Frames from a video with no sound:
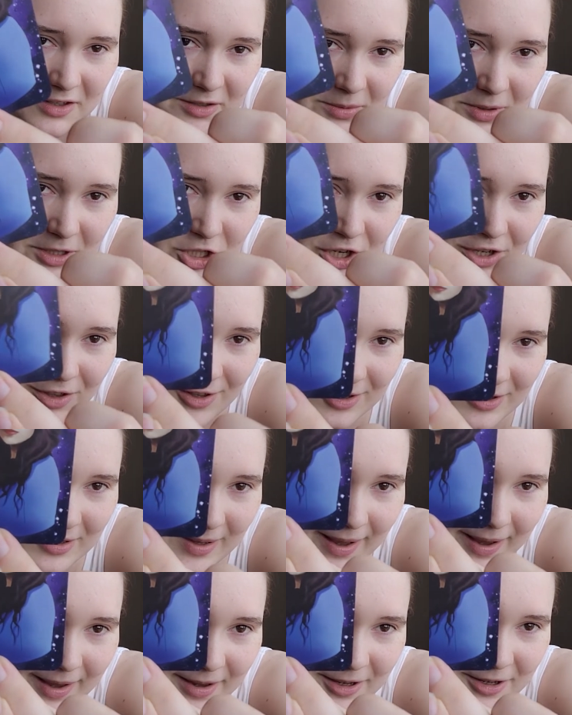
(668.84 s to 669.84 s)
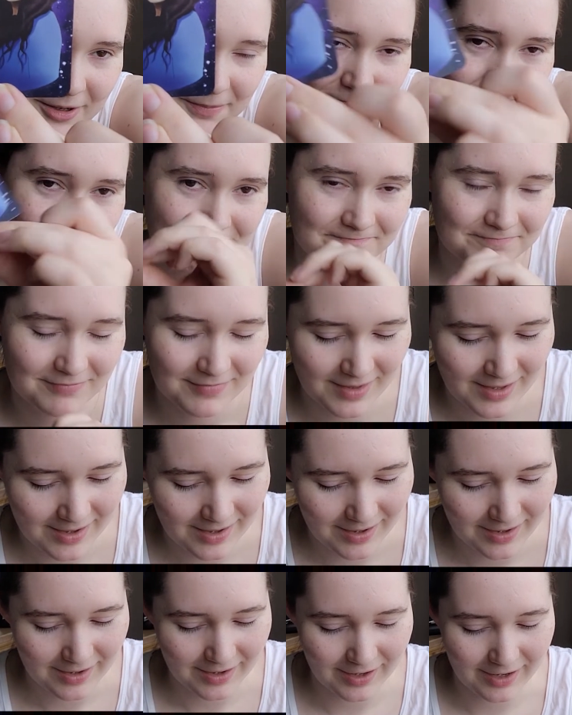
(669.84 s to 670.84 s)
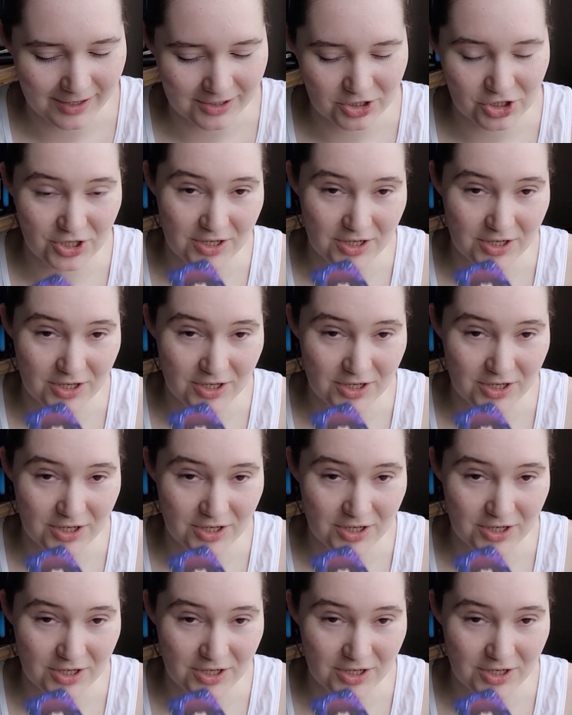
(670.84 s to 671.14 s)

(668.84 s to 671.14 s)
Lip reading: is what she looks like. And